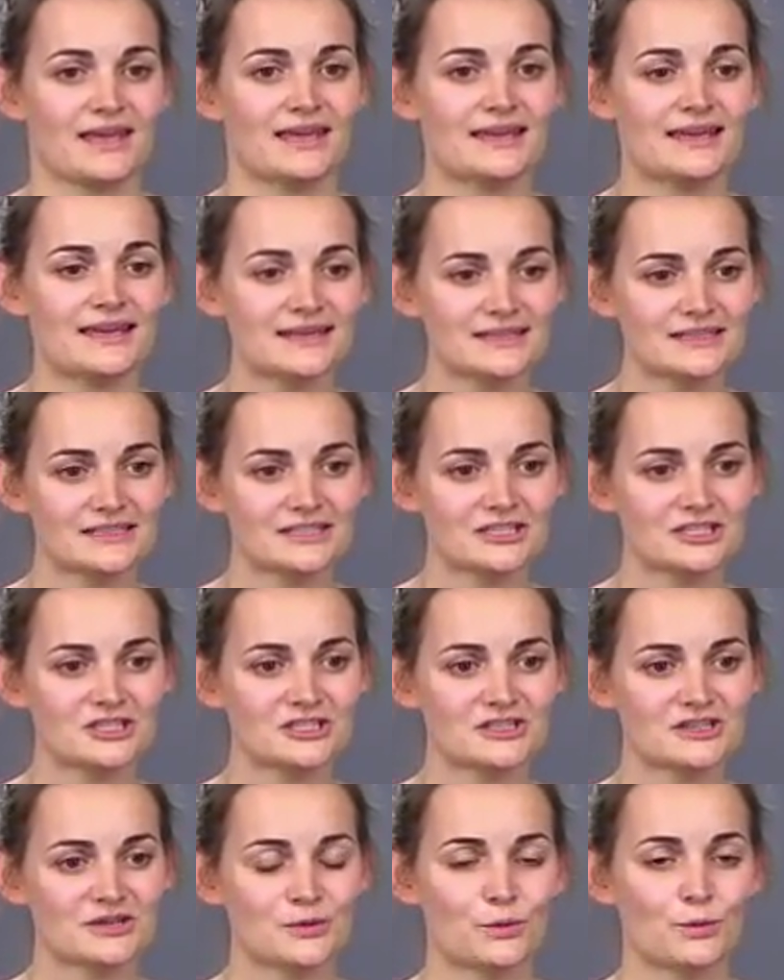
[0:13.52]
In
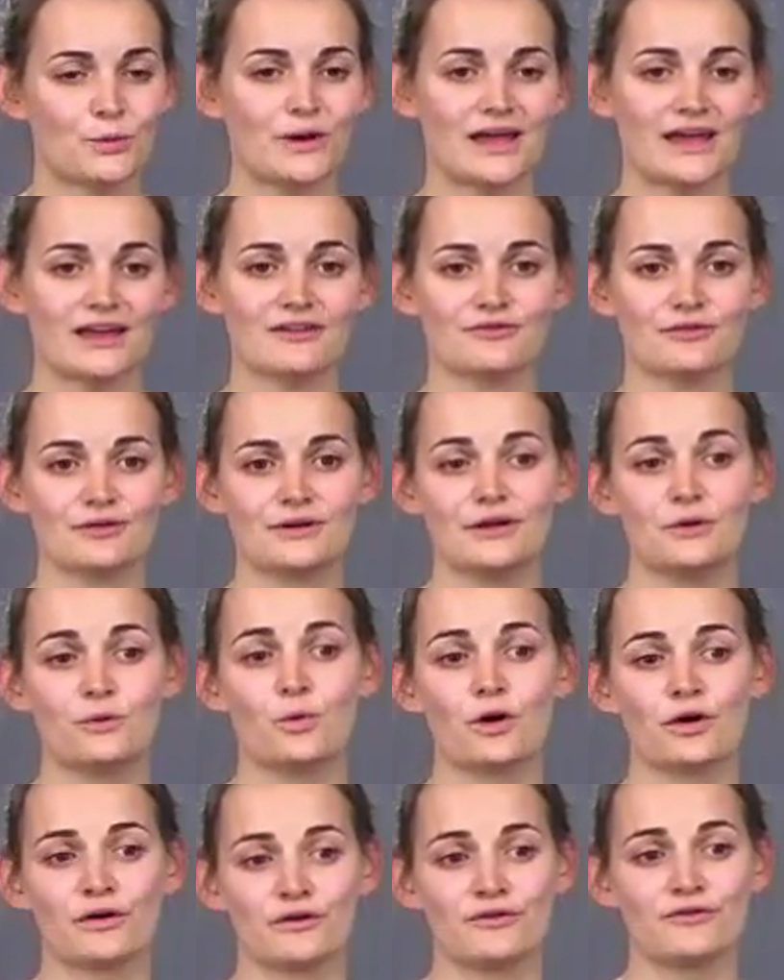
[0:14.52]
English, we have only
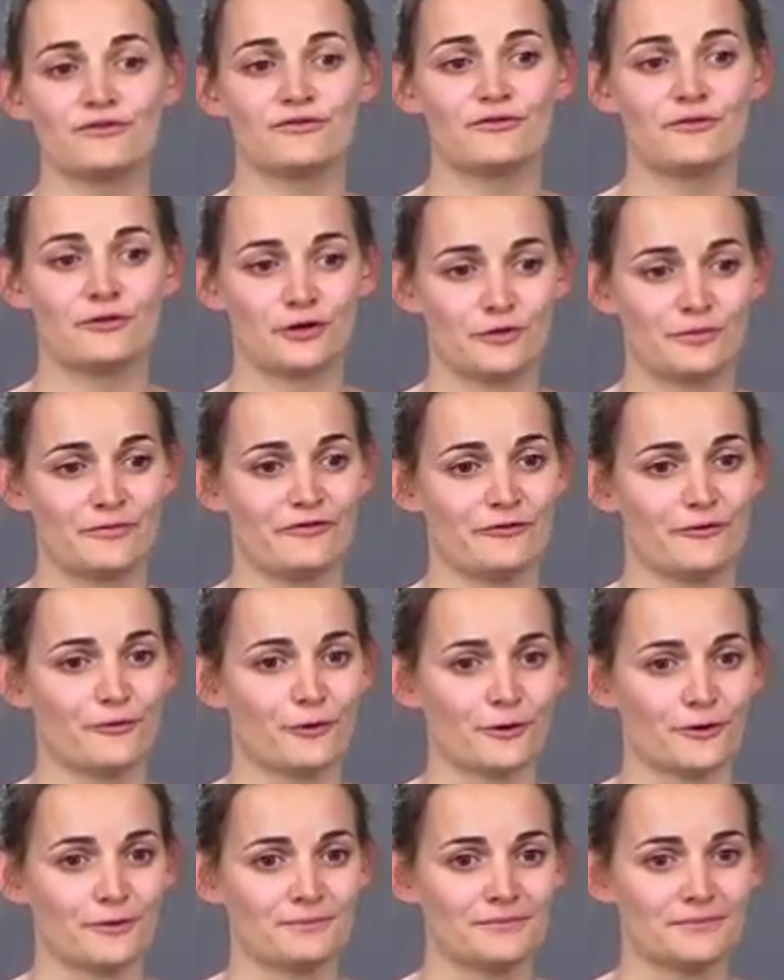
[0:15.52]
one verb
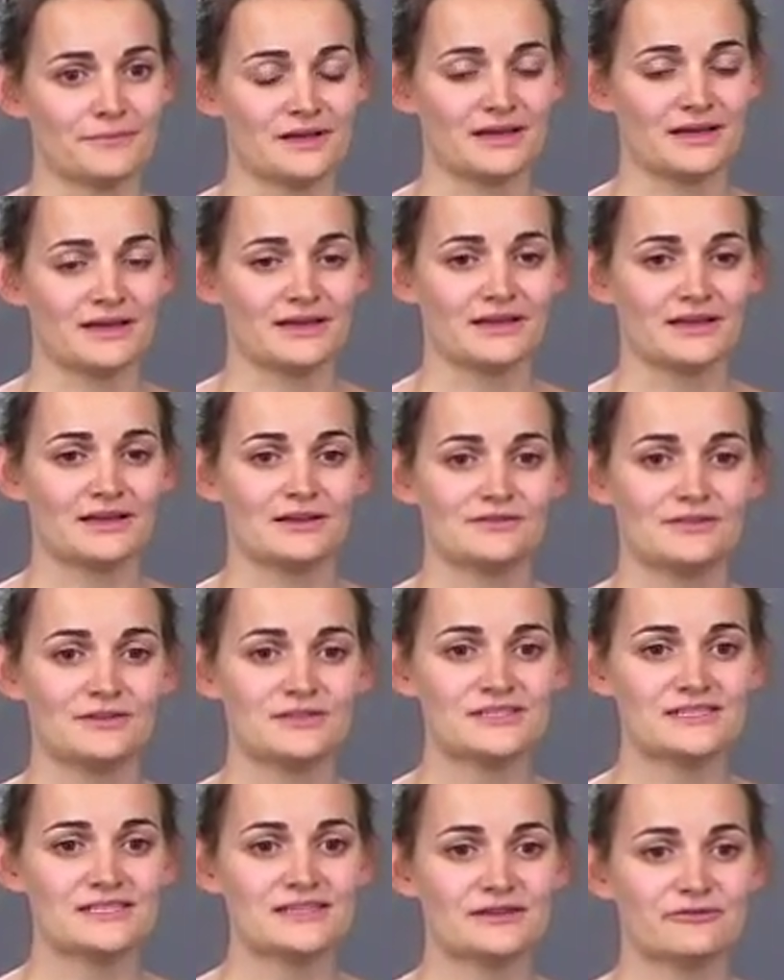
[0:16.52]
form. If you
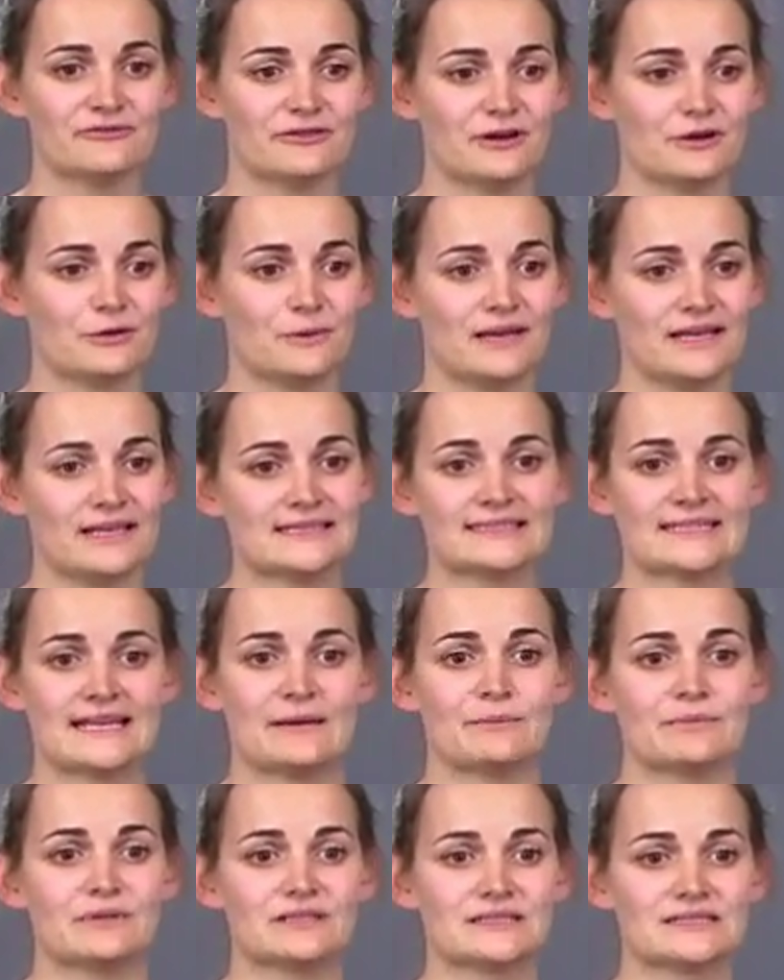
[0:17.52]
see the following
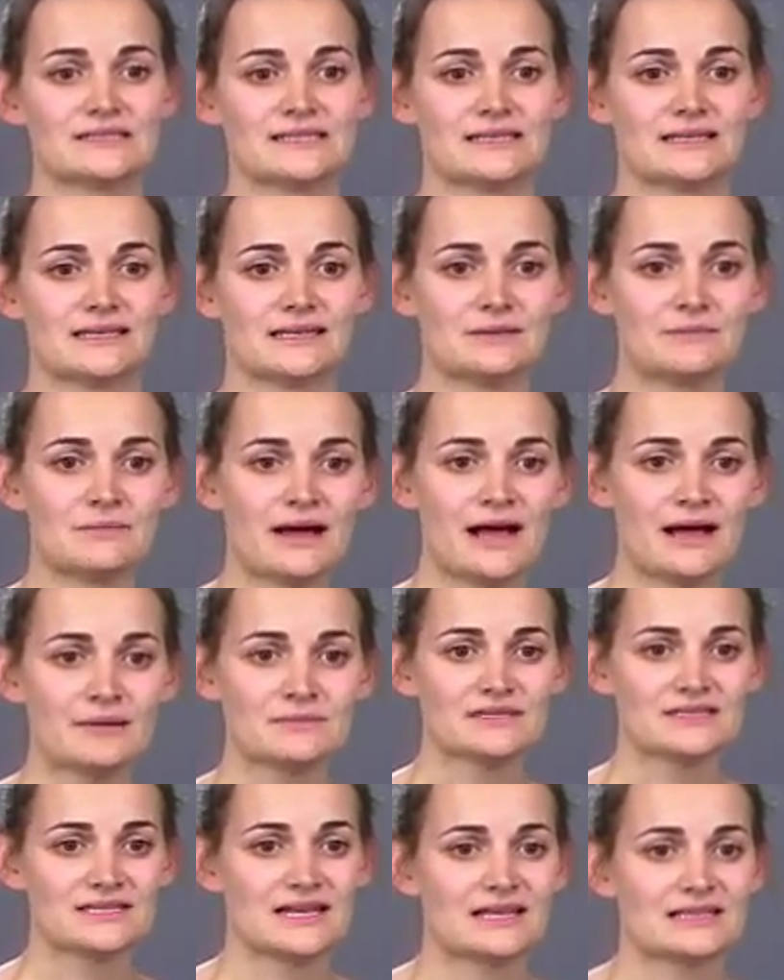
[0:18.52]
examples, the
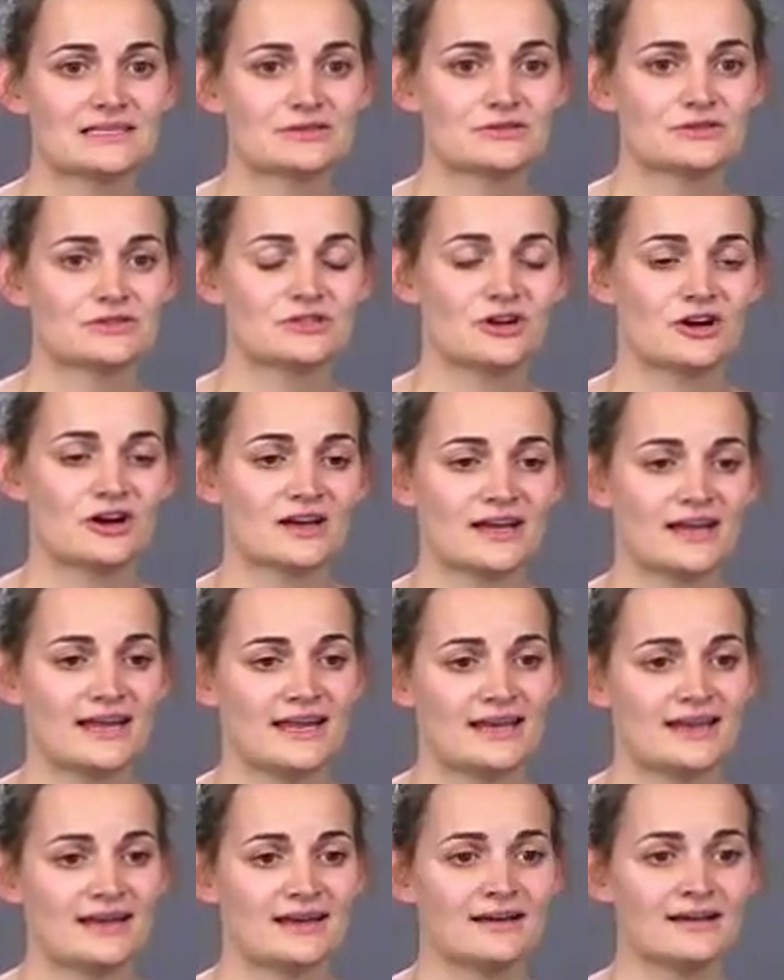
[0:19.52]
mom says to her daughter
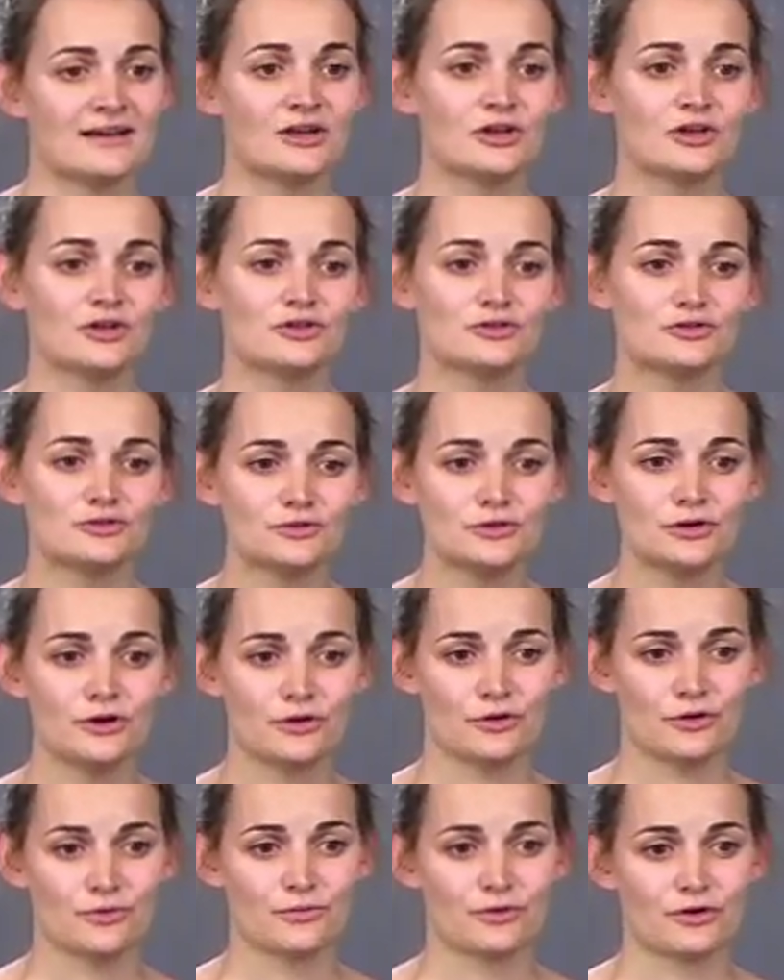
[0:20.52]
Anna, "Do
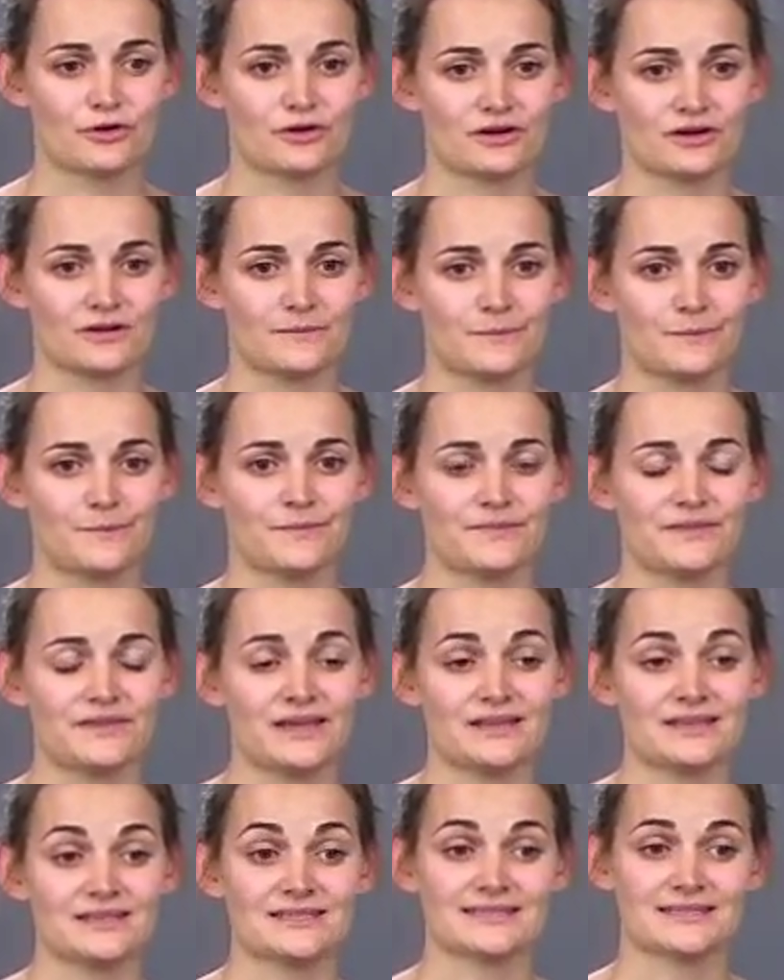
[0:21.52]
your homework."
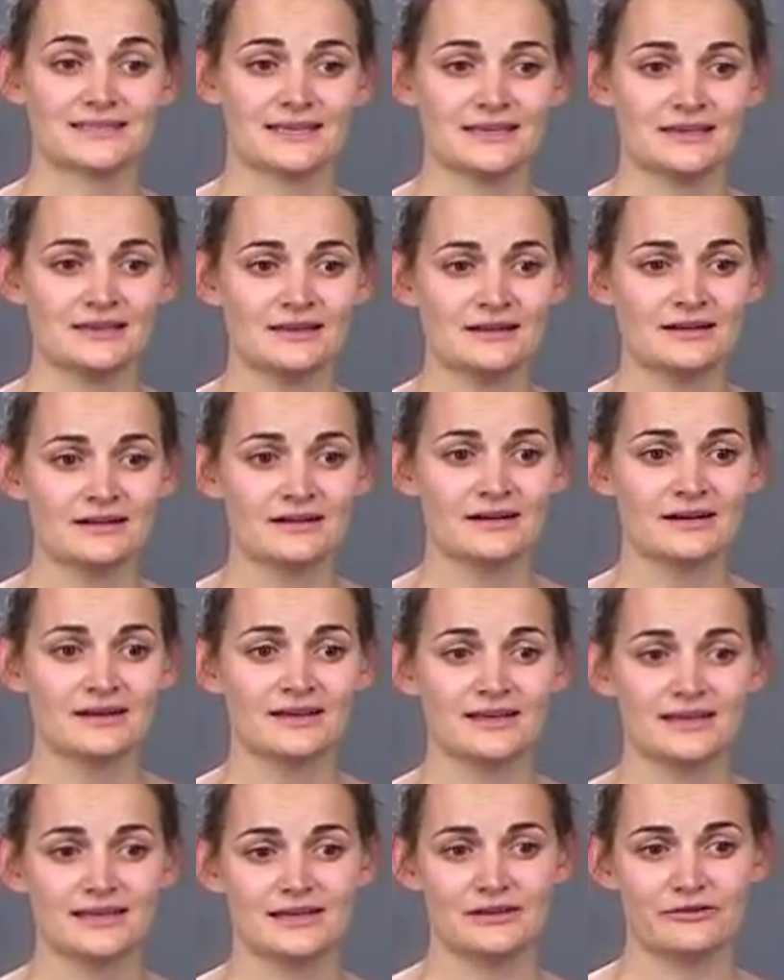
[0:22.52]
That is singular,
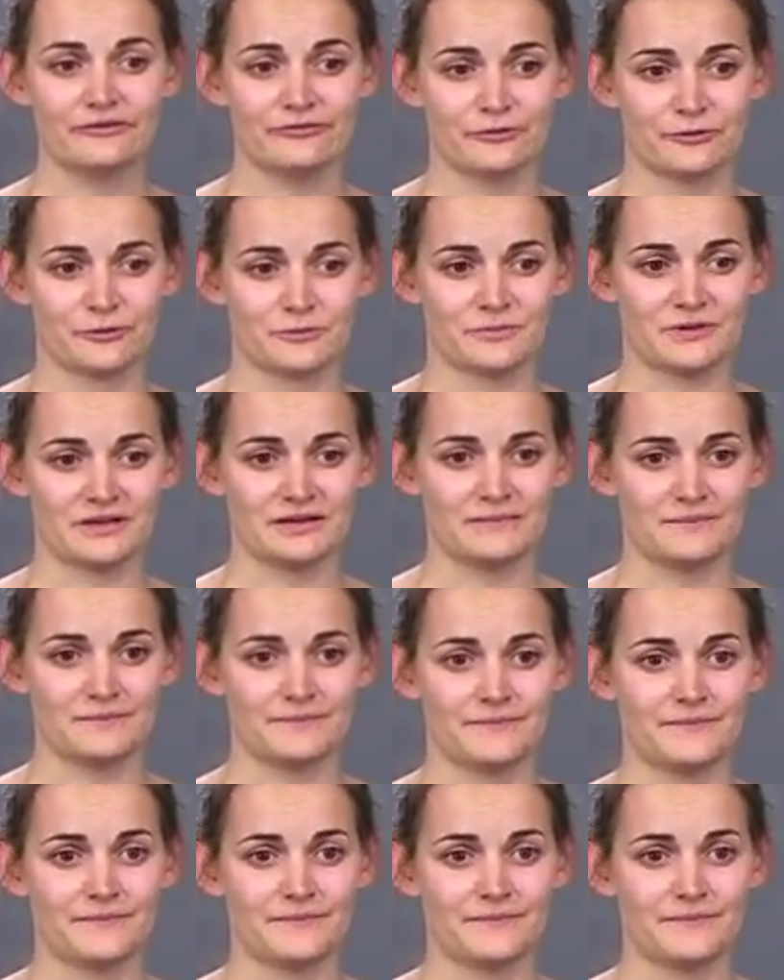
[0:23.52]
informal.